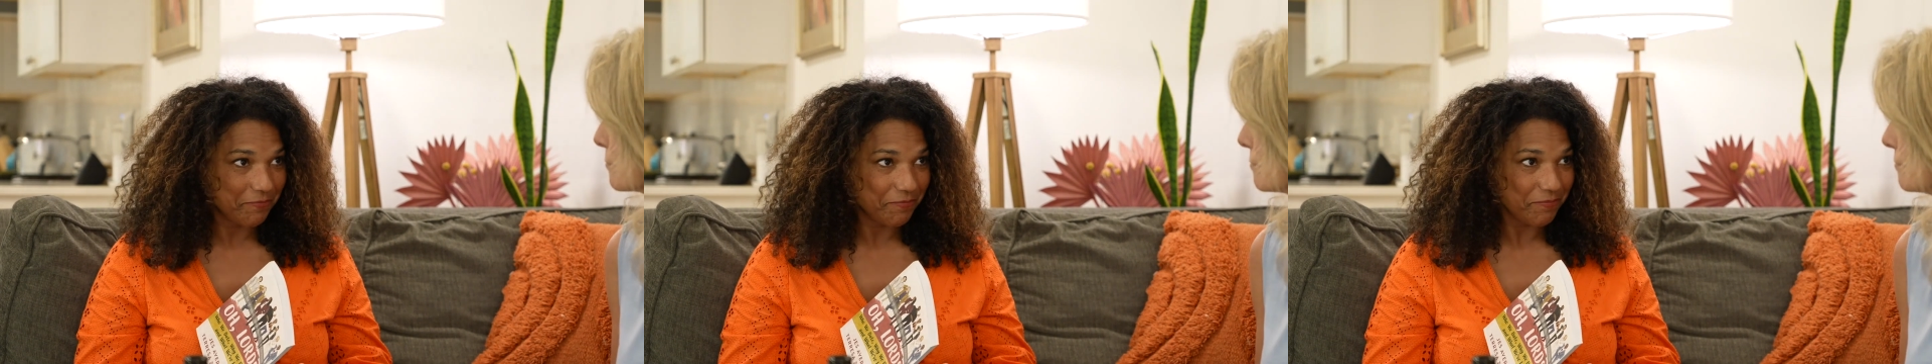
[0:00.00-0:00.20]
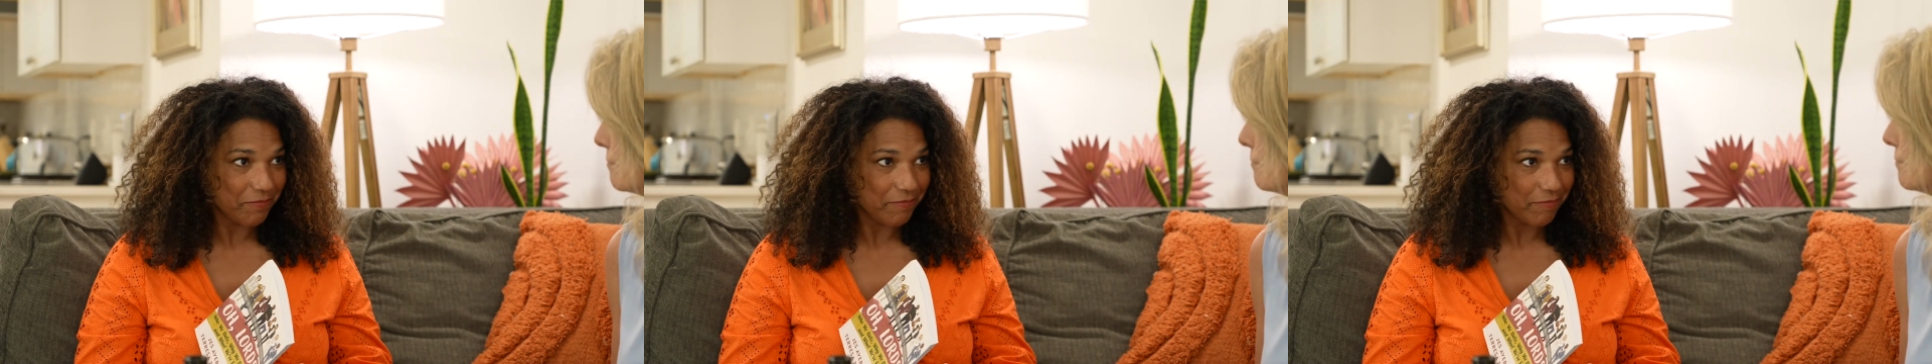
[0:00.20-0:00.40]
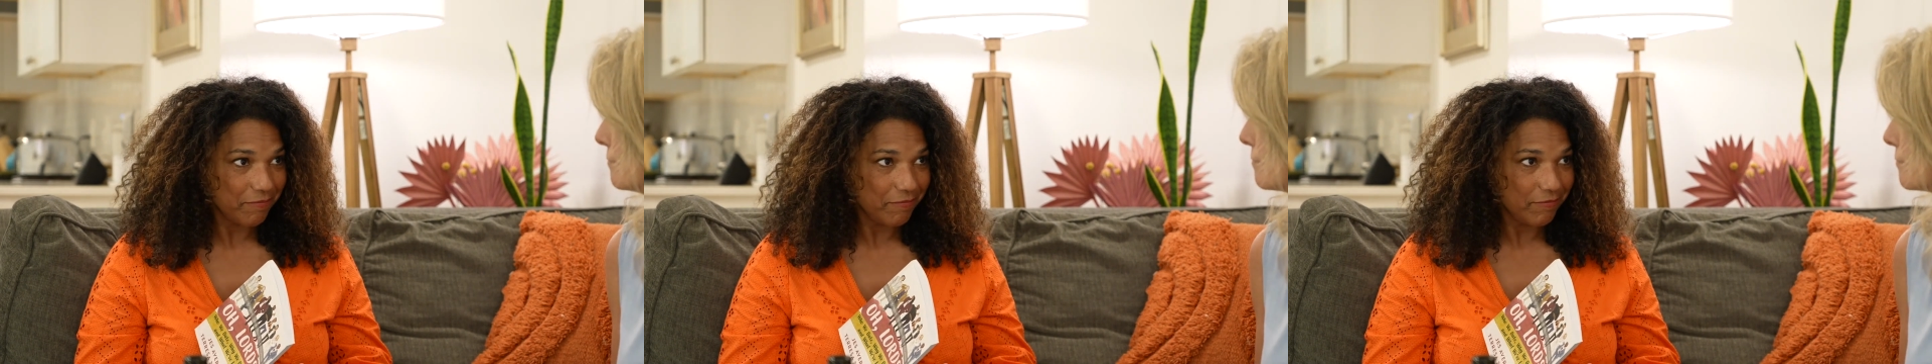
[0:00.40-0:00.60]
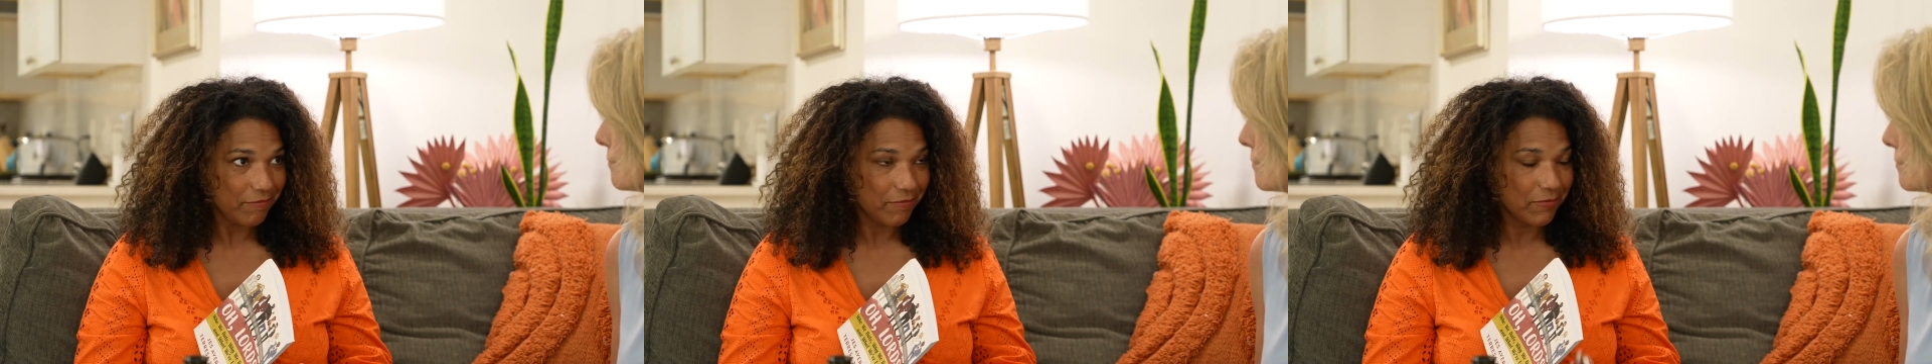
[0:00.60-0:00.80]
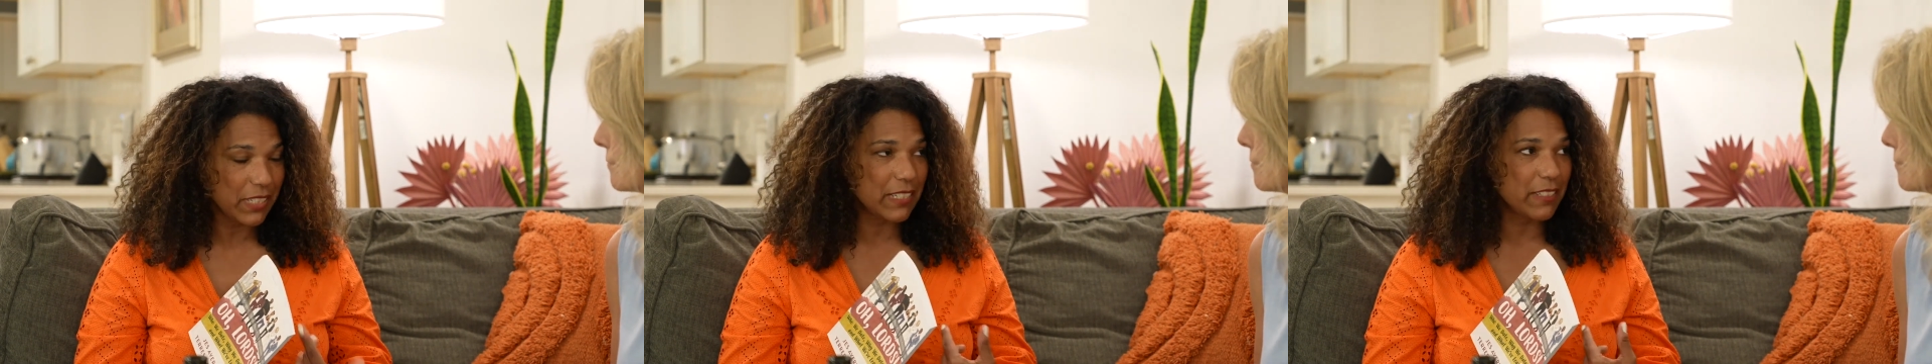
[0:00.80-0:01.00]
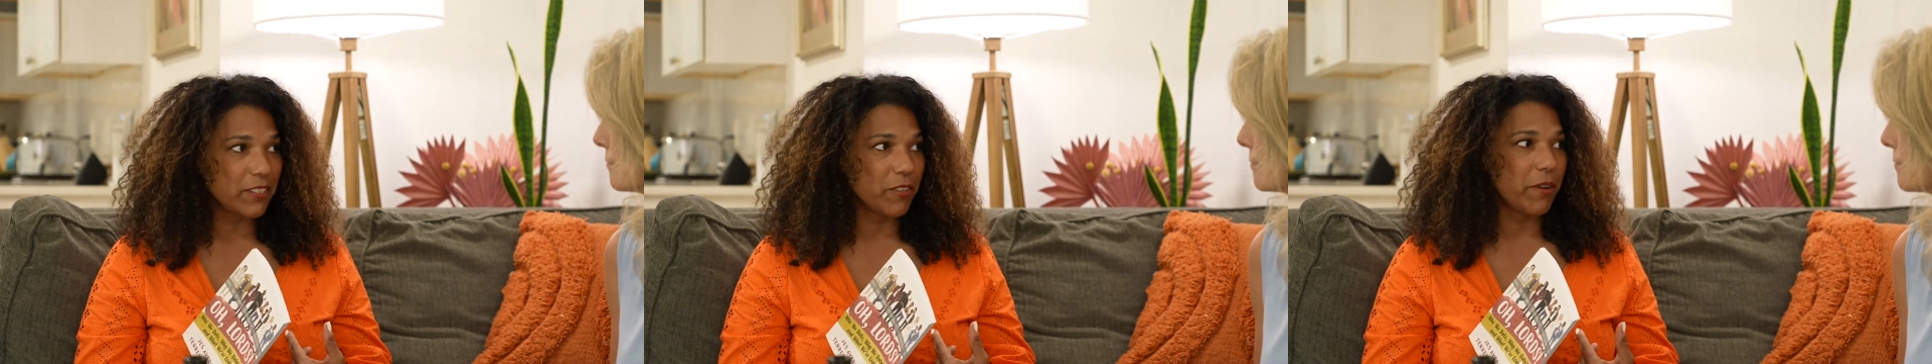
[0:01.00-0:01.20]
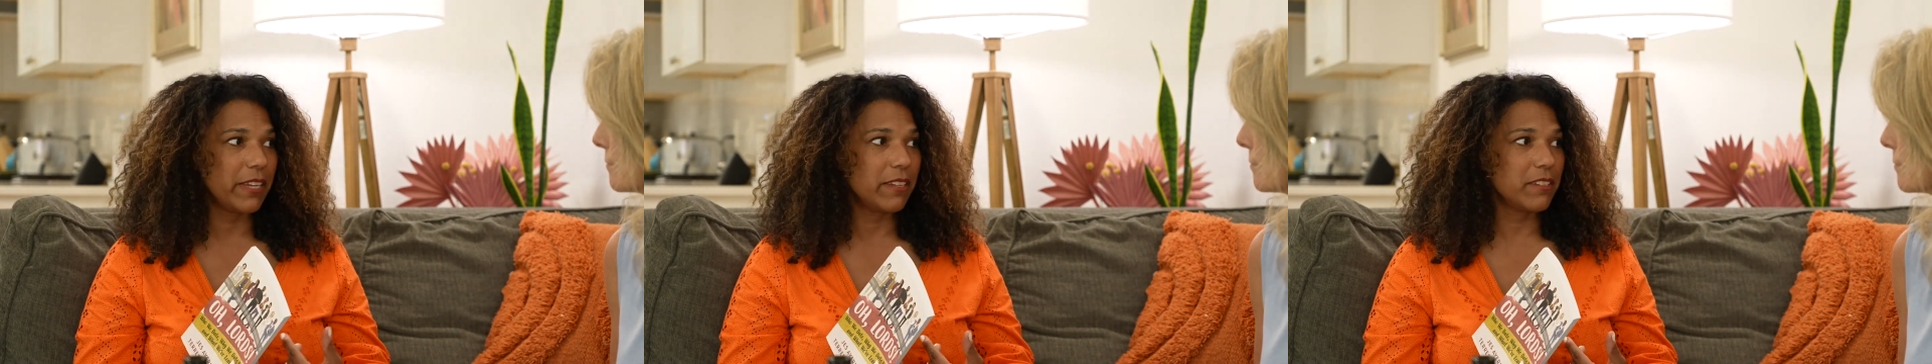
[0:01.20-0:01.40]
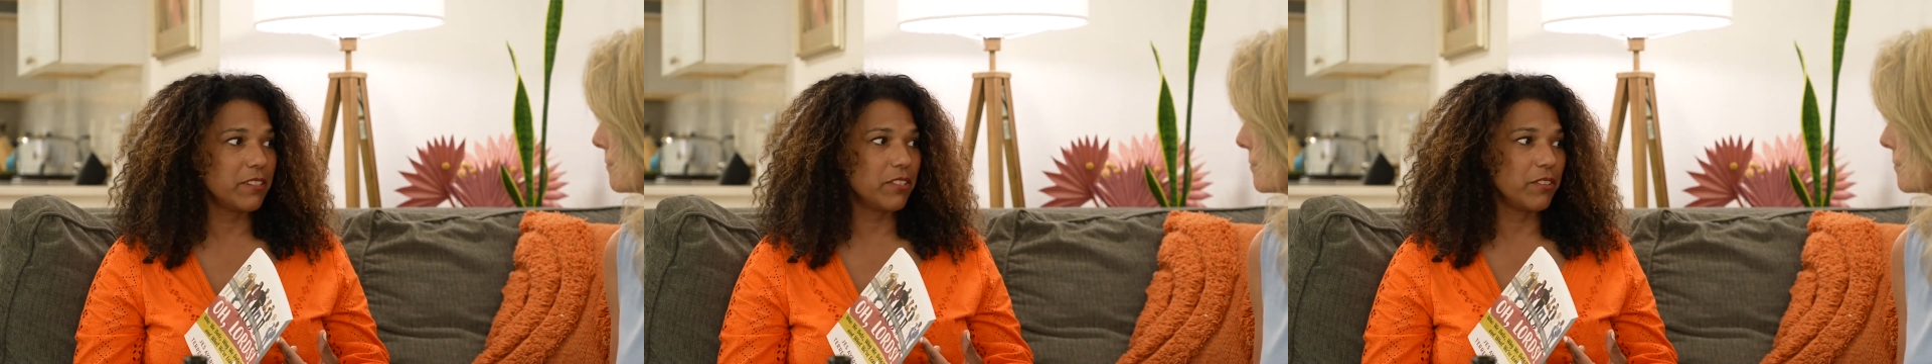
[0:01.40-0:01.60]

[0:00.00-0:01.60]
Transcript: Mm-hmm. It's going